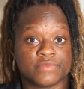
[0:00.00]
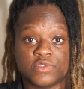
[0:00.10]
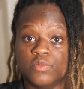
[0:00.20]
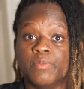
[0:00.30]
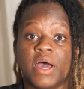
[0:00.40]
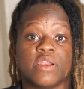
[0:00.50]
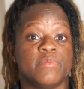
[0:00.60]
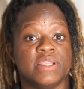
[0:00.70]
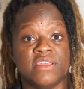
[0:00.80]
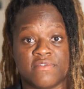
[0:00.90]
You better
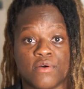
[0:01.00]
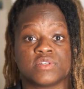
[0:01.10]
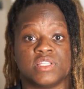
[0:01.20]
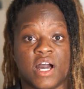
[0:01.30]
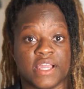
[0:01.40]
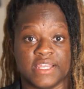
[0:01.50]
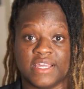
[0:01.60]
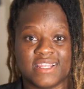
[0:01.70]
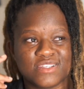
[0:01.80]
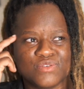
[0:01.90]
believe I was logging it.
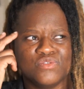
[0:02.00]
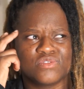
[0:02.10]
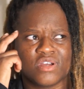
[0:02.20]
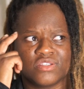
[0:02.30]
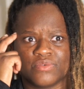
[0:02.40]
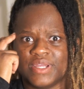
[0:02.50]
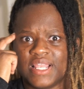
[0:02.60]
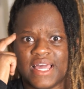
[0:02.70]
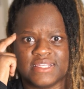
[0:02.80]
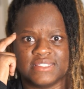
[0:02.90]
And that's when you start to
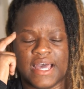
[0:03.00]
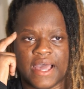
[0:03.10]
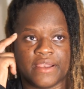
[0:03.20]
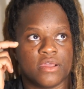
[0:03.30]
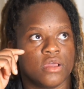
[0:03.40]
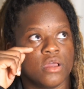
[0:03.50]
realize that